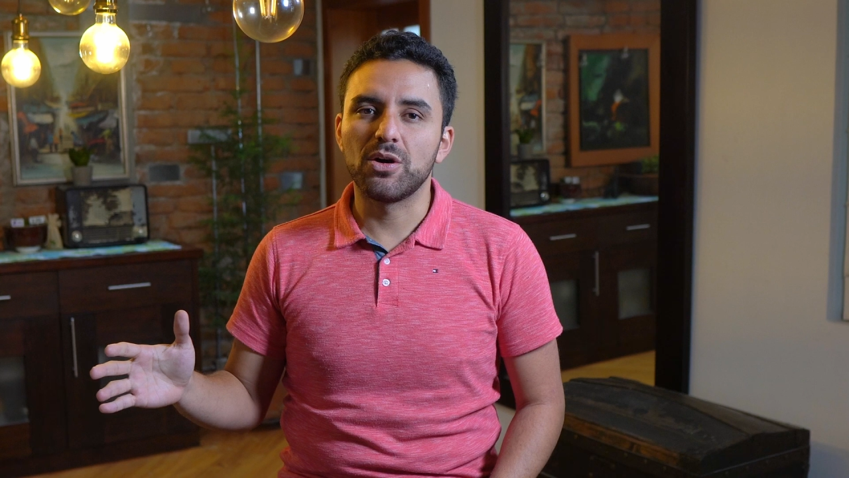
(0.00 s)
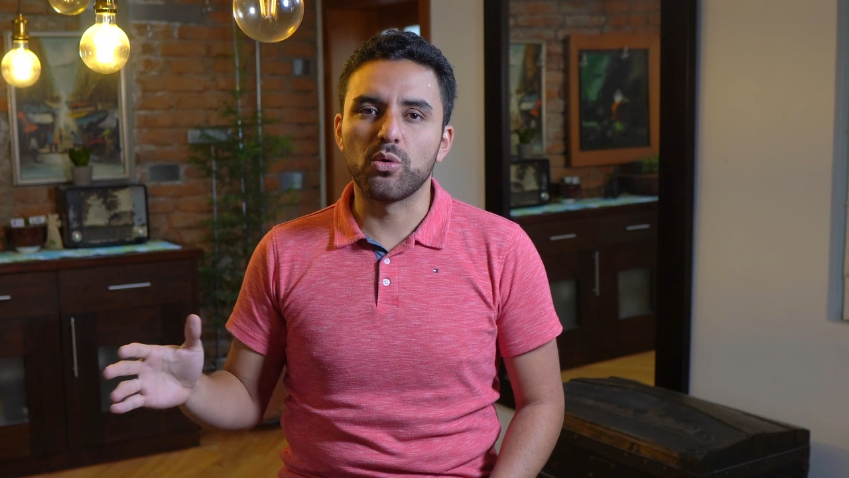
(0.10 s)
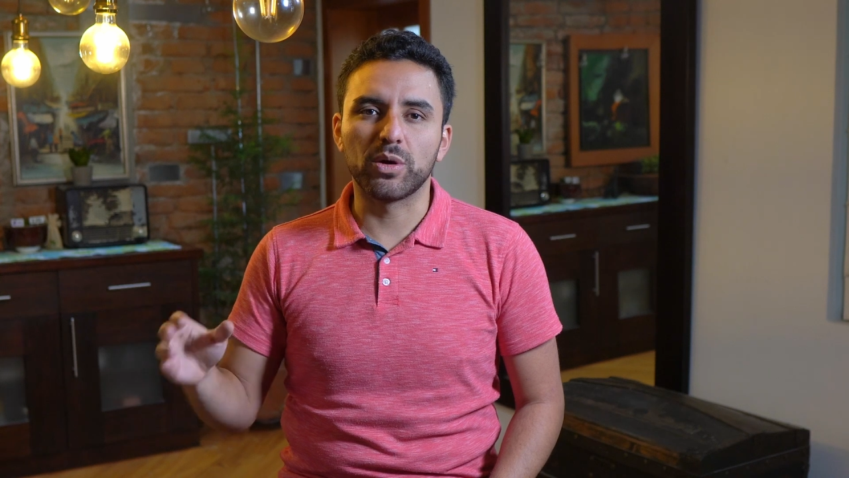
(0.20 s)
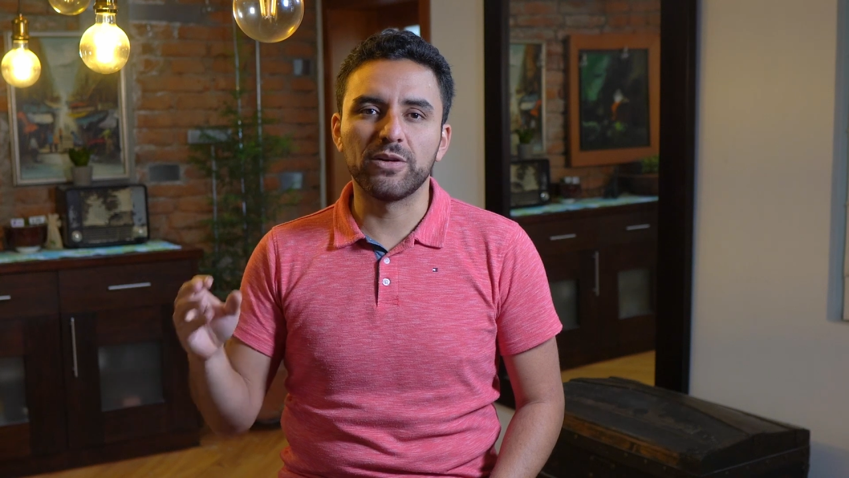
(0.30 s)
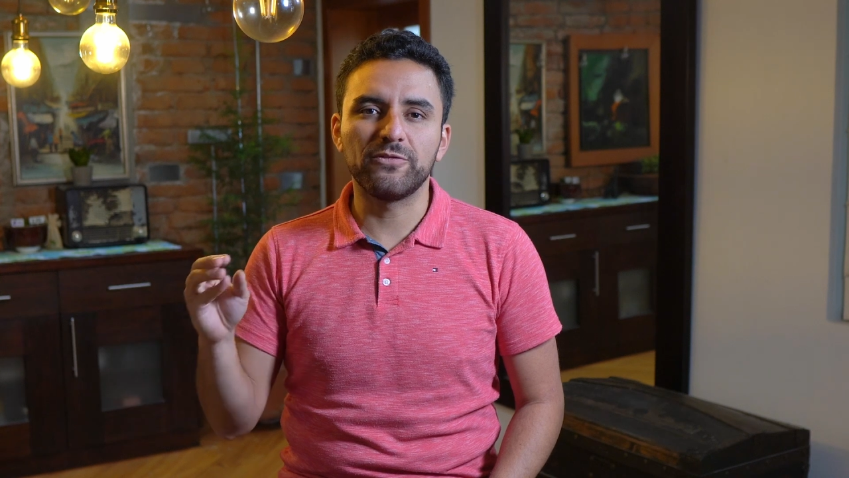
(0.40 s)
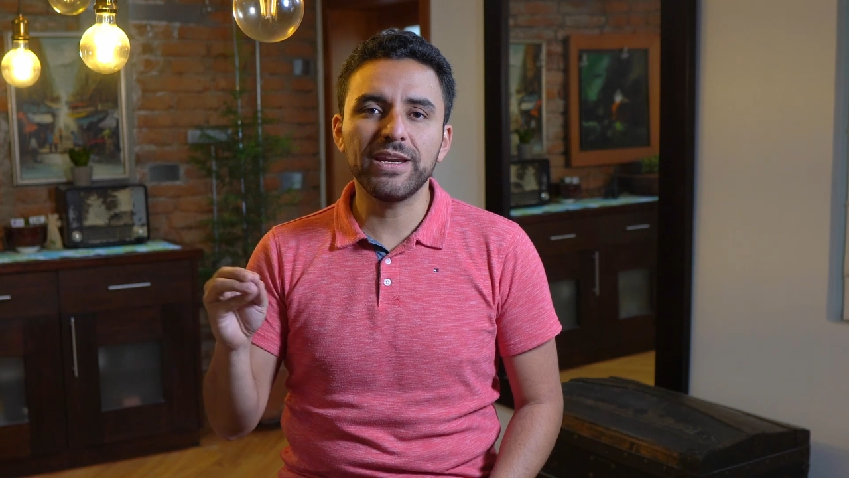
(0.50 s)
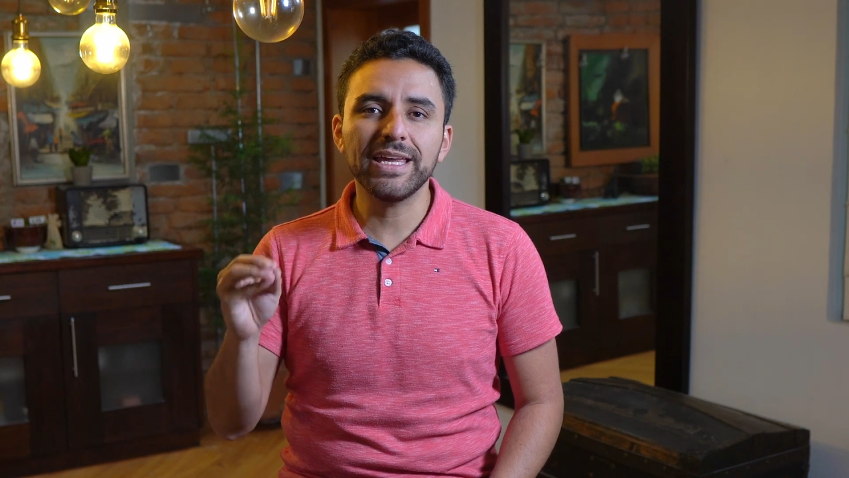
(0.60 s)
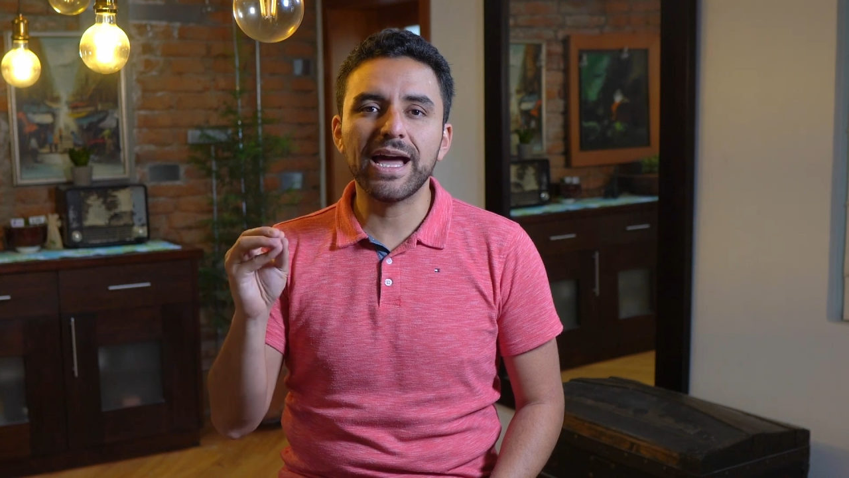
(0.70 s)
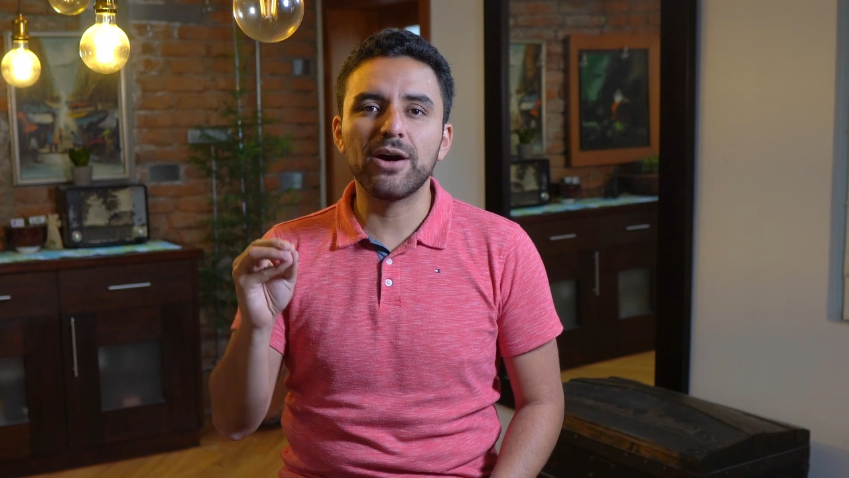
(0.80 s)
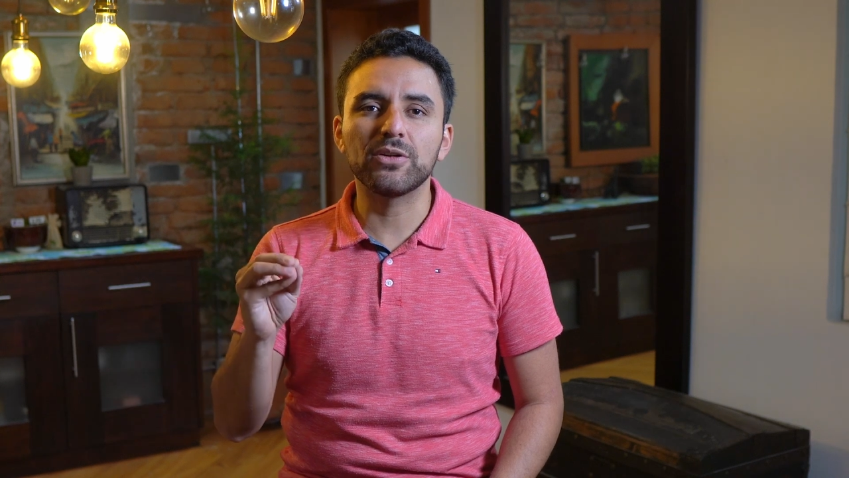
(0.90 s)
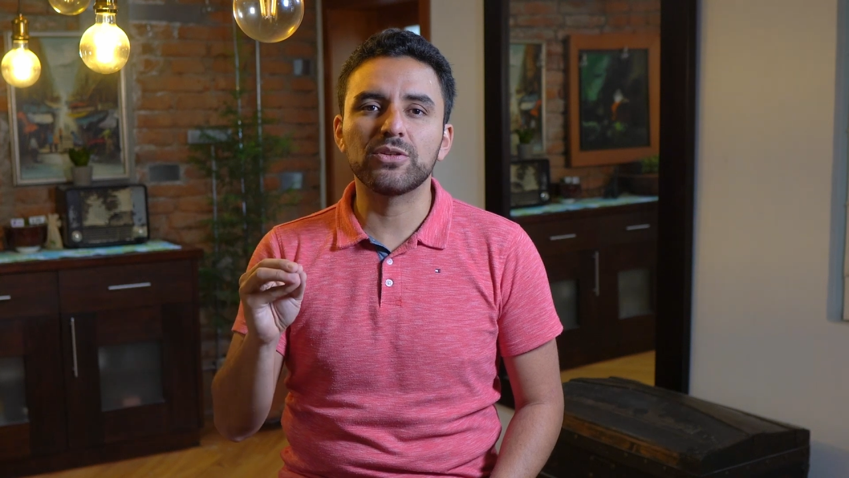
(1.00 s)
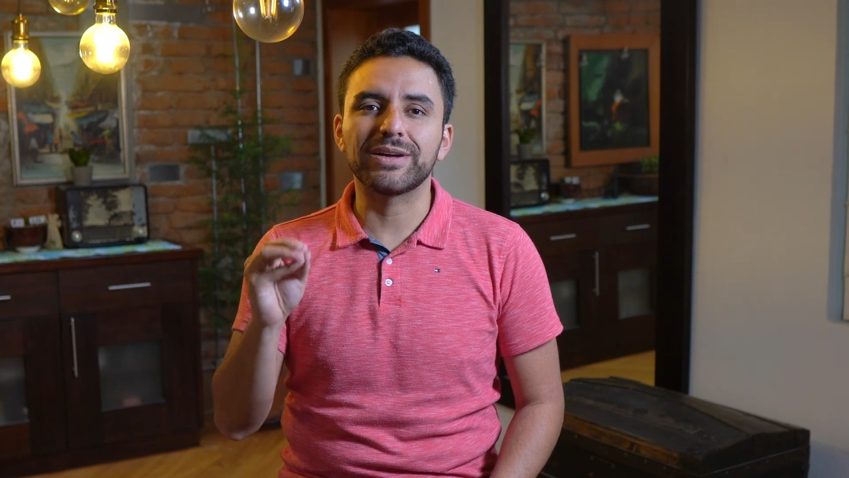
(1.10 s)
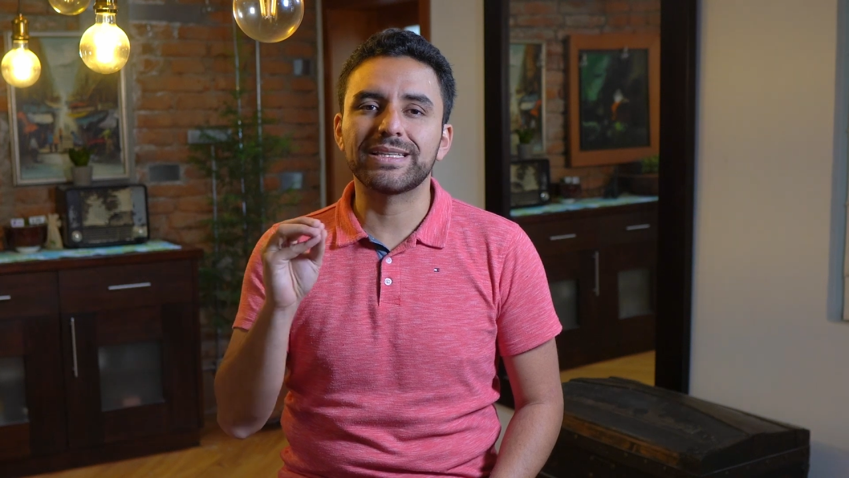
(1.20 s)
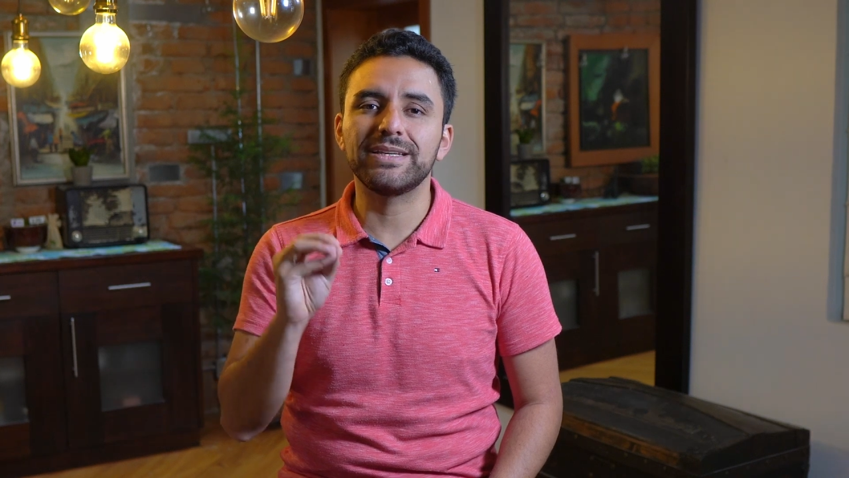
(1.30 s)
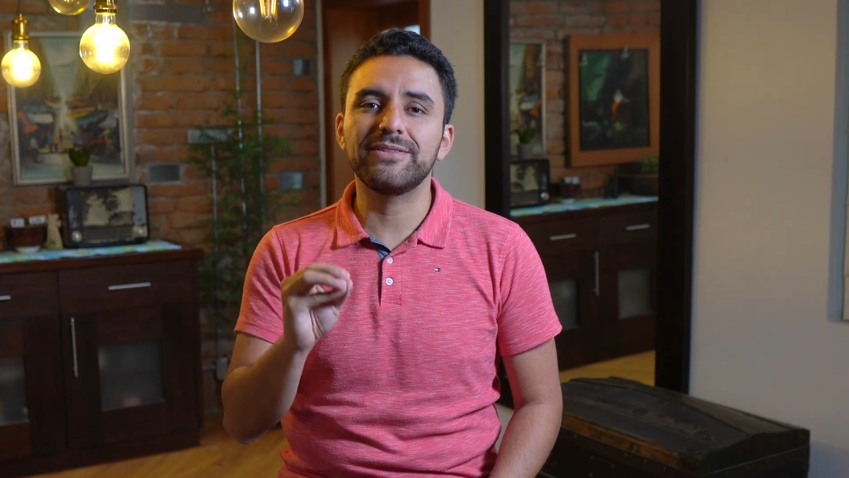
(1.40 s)
or when filling out your
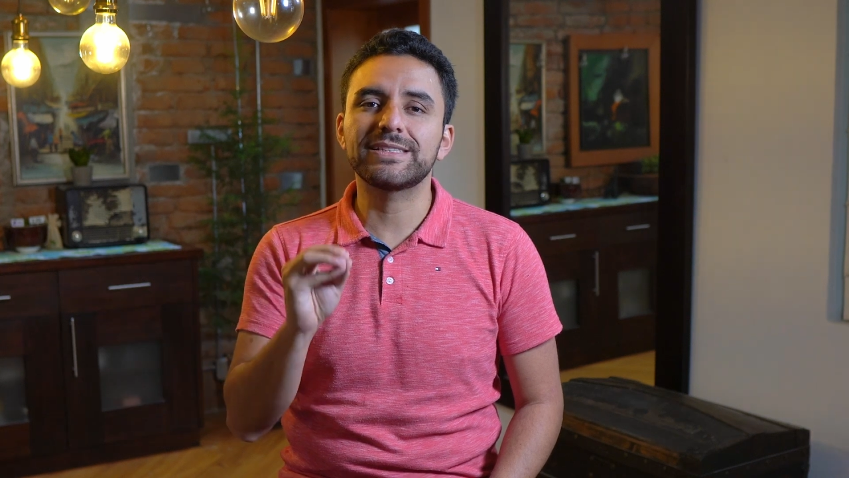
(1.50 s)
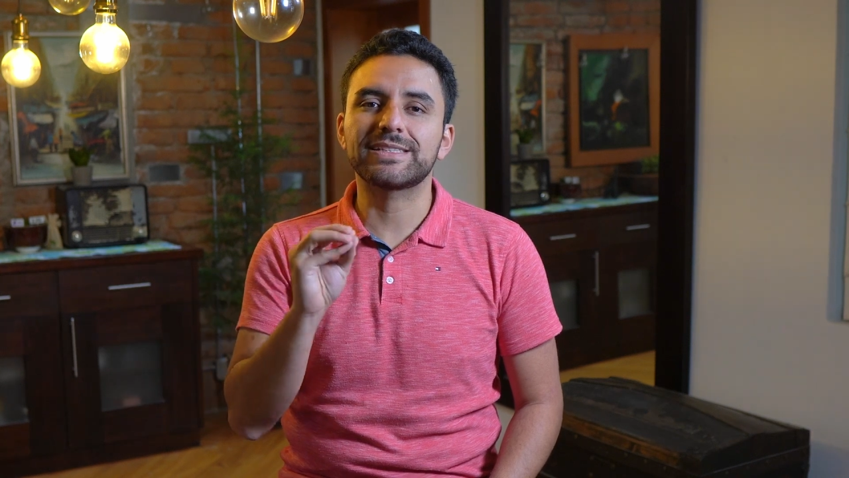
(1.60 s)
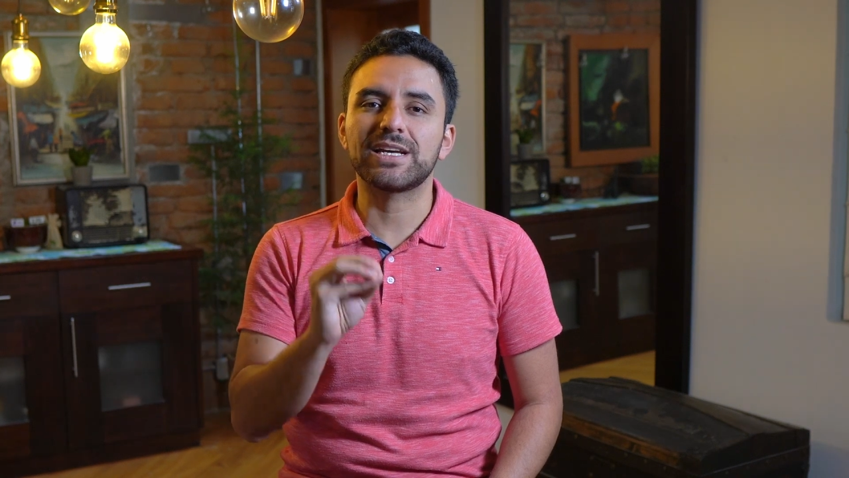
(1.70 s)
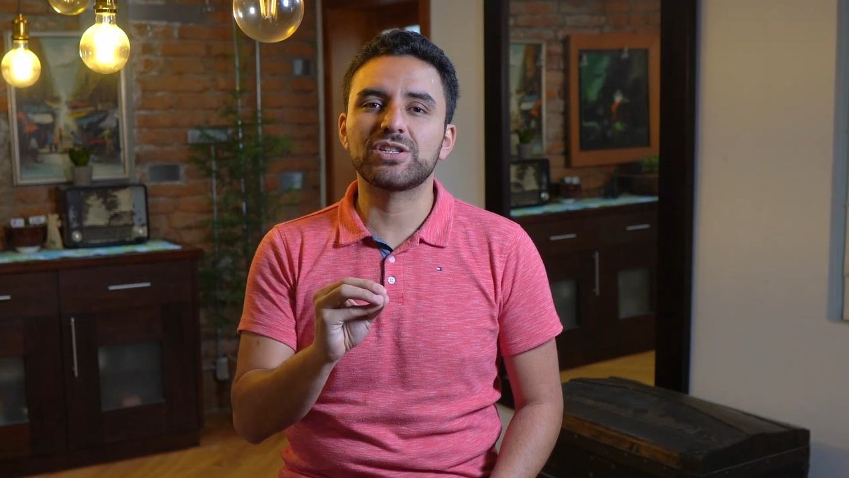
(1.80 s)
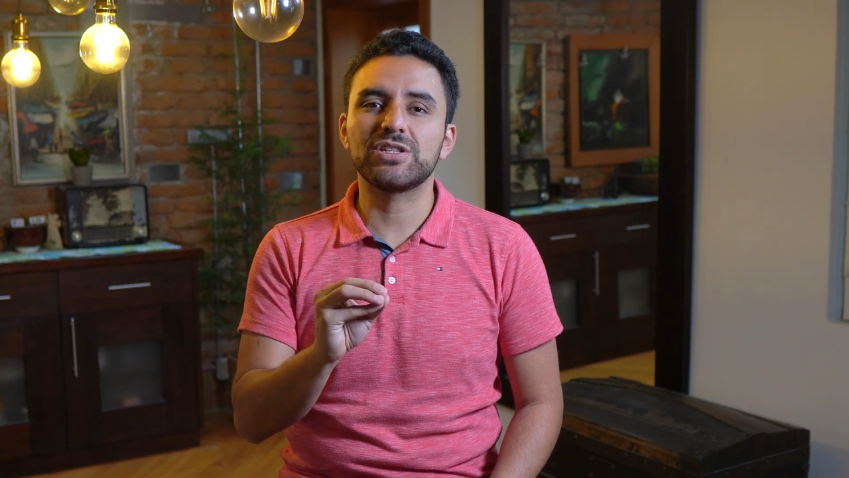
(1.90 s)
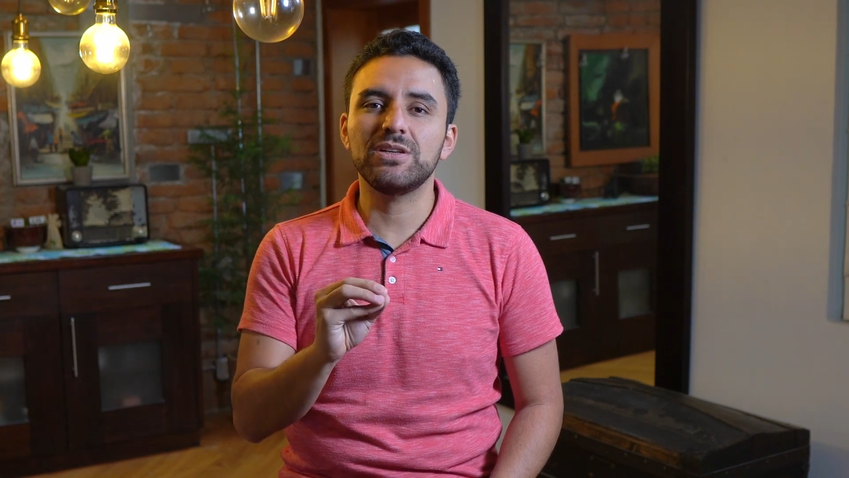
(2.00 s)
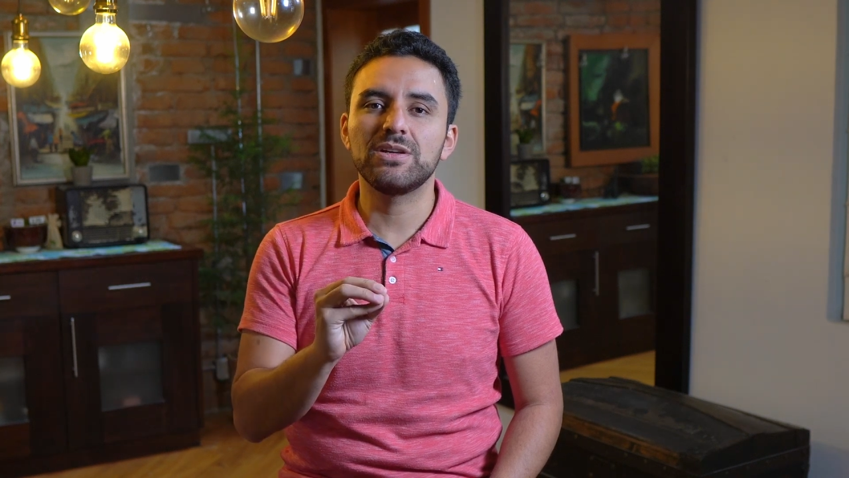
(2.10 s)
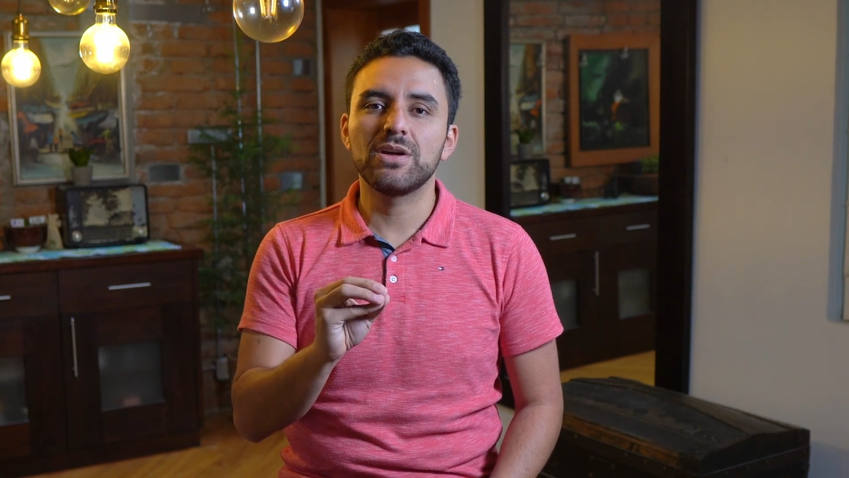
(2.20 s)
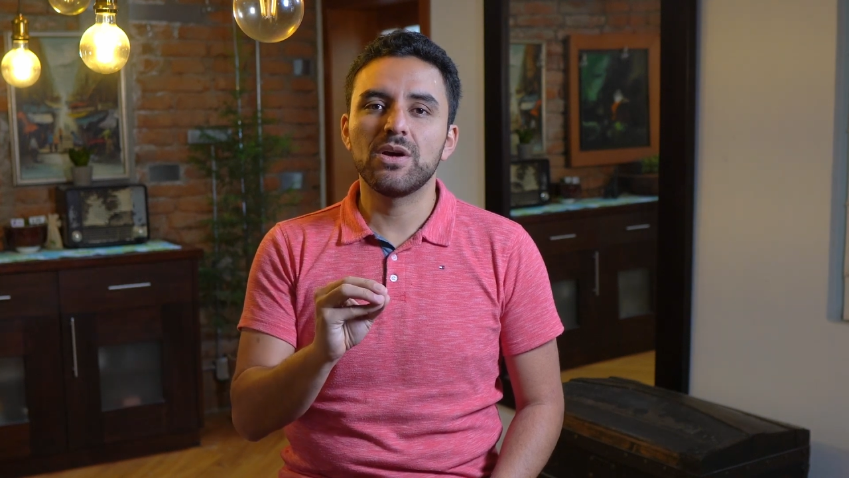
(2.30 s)
activity section